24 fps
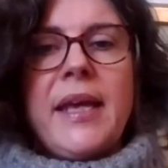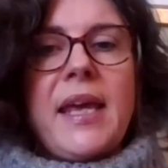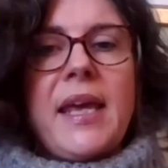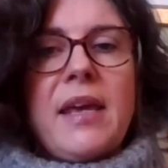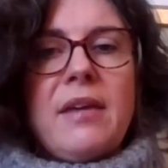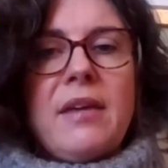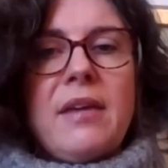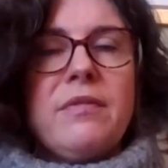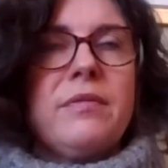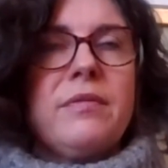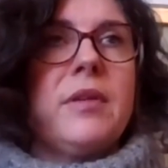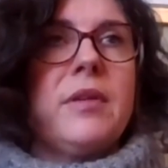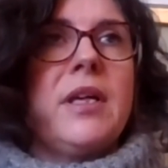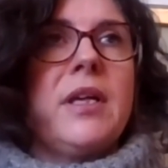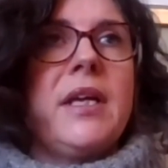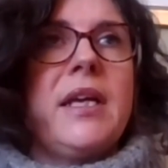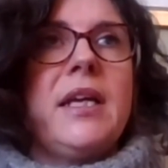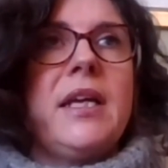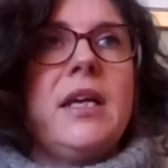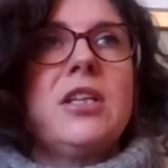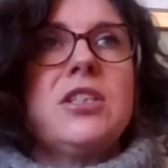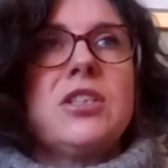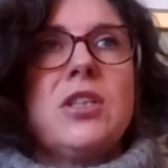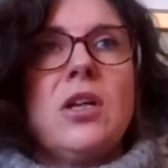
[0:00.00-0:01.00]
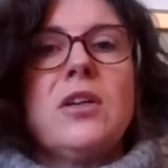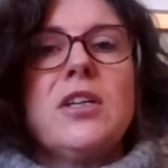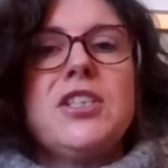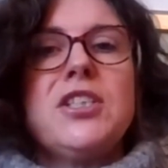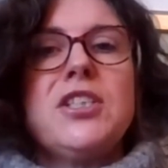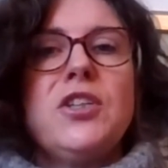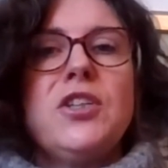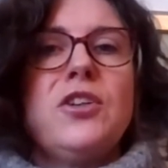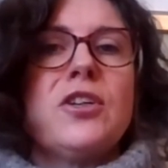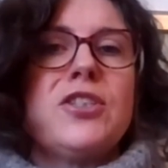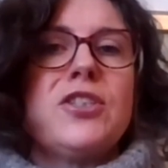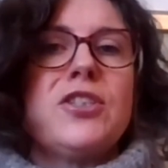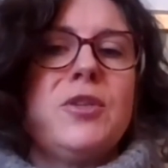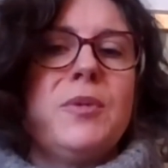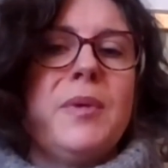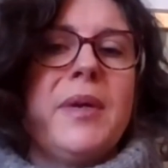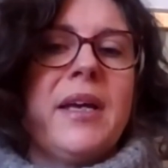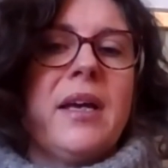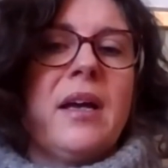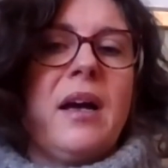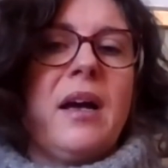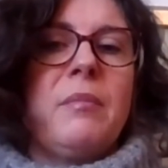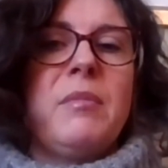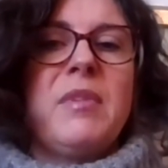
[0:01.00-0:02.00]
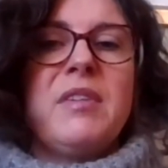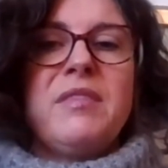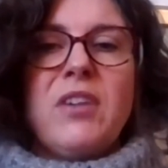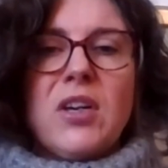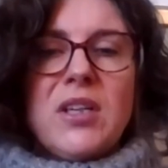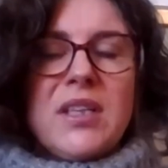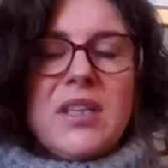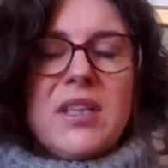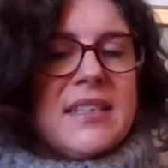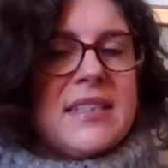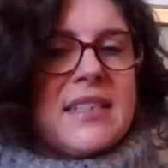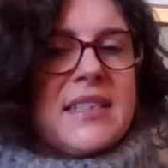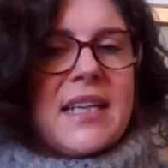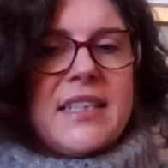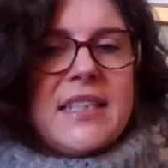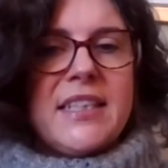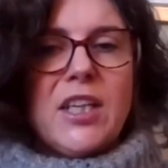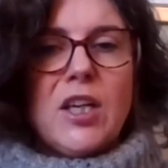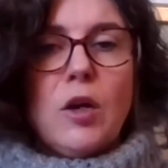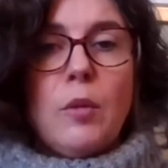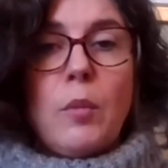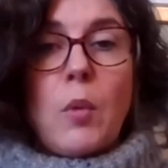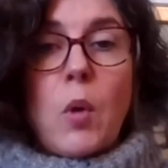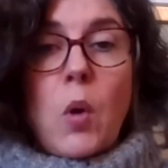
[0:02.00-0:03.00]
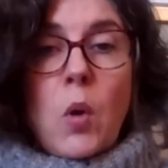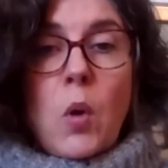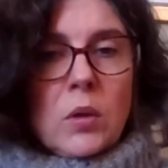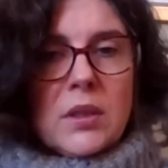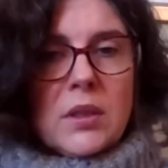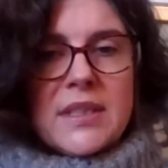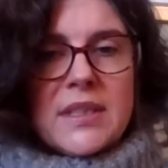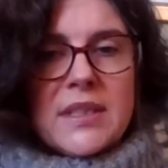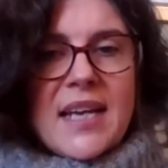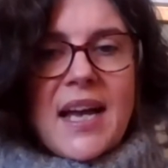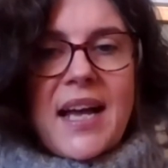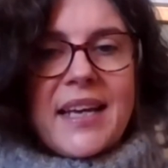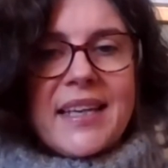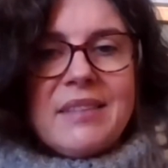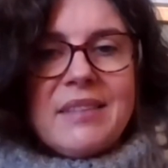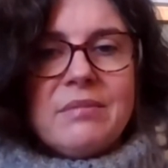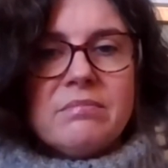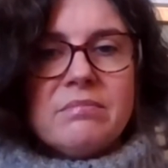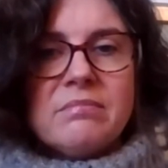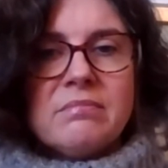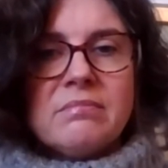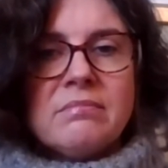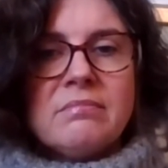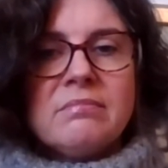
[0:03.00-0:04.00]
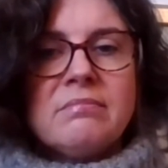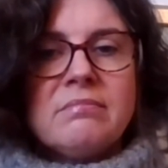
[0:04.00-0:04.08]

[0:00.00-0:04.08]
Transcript: If as long as you're not doing, I'm avoiding standing up all the time,